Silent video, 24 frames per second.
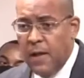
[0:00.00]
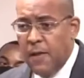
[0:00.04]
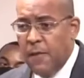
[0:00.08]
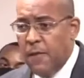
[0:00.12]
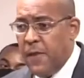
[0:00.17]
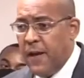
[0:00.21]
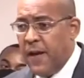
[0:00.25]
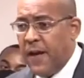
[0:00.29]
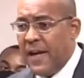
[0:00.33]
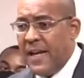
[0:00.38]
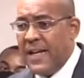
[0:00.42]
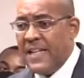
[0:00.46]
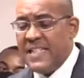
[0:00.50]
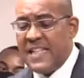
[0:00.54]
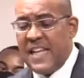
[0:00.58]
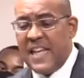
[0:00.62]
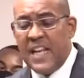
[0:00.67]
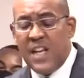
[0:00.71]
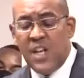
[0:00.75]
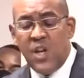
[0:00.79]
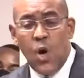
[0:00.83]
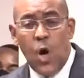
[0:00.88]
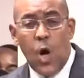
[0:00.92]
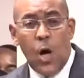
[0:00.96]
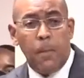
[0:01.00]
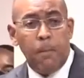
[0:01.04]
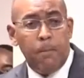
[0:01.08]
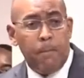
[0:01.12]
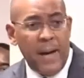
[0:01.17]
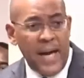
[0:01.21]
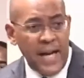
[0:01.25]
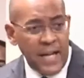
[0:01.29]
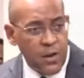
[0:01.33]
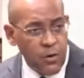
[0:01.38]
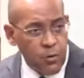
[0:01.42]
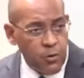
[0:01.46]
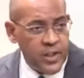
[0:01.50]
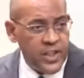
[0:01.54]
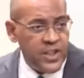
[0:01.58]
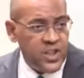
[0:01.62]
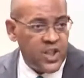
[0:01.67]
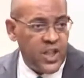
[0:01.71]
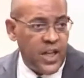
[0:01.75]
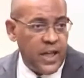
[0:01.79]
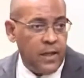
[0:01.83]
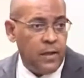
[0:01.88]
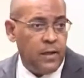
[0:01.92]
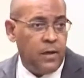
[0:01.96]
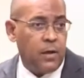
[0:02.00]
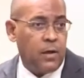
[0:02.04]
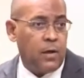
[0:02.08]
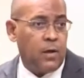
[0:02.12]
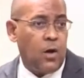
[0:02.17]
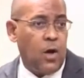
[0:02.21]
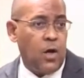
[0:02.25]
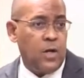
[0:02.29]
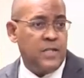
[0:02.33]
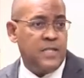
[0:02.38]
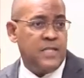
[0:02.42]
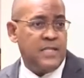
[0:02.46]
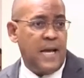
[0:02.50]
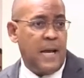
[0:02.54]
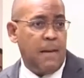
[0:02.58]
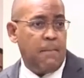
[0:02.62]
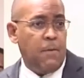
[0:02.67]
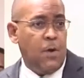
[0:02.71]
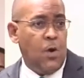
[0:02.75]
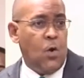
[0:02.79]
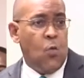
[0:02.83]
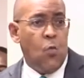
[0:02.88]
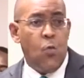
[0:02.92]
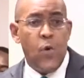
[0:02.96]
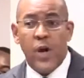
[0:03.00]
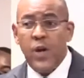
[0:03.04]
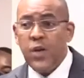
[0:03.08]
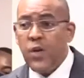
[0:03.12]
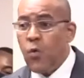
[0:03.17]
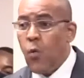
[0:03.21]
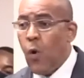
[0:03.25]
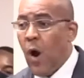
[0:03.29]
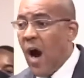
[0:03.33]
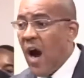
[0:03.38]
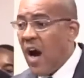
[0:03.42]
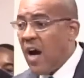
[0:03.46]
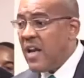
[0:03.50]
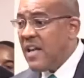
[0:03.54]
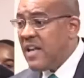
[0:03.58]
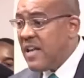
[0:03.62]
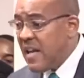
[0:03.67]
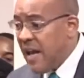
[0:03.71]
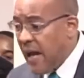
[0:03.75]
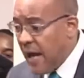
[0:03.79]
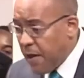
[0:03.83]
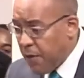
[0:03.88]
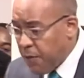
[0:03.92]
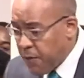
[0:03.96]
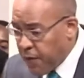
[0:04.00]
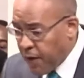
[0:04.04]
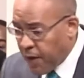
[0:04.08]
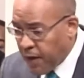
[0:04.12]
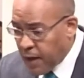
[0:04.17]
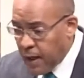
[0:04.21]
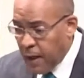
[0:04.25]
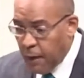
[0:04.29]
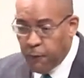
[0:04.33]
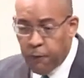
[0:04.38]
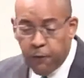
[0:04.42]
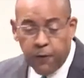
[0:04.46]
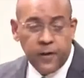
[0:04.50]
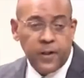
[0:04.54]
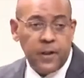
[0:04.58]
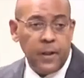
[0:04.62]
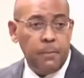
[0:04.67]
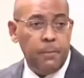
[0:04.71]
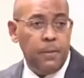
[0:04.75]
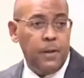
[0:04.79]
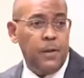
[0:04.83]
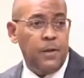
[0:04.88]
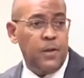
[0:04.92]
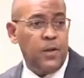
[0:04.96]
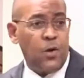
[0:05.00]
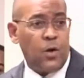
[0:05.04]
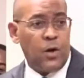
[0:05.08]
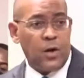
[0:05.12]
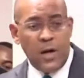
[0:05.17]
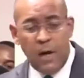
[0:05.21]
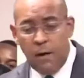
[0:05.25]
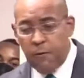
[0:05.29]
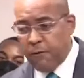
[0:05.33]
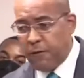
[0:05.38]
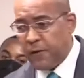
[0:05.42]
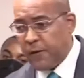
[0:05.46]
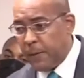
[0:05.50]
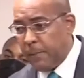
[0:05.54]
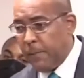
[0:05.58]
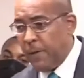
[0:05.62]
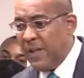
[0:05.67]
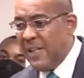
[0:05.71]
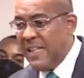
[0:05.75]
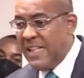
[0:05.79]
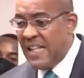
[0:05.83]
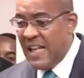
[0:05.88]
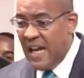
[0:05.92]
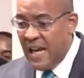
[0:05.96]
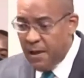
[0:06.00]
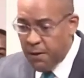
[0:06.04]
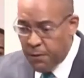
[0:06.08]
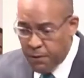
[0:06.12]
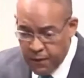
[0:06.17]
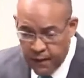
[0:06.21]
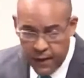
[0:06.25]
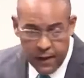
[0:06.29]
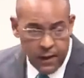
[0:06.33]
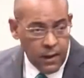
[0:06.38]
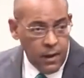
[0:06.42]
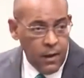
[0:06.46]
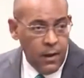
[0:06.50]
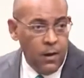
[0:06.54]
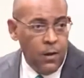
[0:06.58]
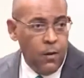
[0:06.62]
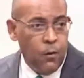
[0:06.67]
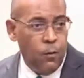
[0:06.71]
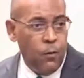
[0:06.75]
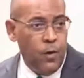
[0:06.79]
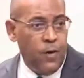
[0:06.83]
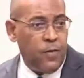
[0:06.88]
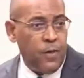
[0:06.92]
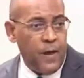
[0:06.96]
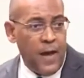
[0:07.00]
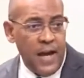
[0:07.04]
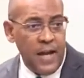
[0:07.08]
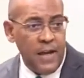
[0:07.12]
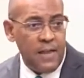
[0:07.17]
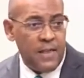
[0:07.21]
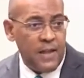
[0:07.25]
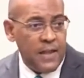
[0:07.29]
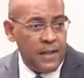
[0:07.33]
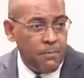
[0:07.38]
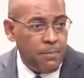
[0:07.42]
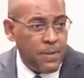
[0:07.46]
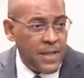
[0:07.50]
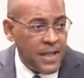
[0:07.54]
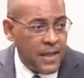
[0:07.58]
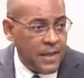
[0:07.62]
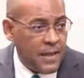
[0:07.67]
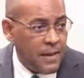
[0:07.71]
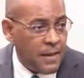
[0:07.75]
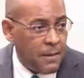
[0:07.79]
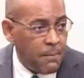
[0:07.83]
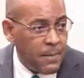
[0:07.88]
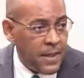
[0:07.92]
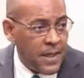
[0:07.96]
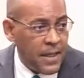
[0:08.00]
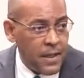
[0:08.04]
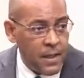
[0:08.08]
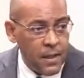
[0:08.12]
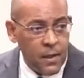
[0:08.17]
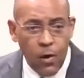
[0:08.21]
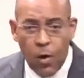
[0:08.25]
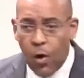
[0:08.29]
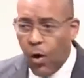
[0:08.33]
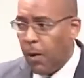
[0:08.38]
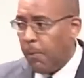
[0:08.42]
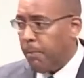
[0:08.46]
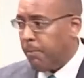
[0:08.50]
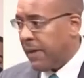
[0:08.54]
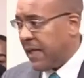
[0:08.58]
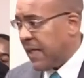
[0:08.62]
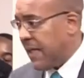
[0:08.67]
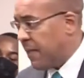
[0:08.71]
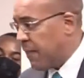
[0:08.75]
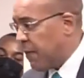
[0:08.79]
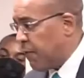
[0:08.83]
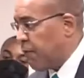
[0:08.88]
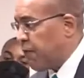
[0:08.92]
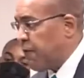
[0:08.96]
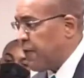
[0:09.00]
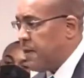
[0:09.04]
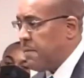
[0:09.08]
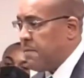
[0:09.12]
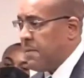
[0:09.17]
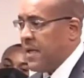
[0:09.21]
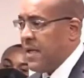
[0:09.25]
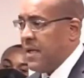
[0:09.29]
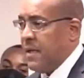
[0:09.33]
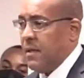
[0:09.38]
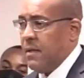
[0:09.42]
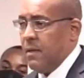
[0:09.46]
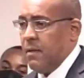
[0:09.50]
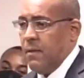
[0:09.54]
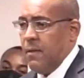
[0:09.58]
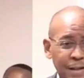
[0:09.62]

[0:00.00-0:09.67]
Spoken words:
There is a non-binary gender concept where you are neither comfortable, you're comfortable neither with either being the male or being the female.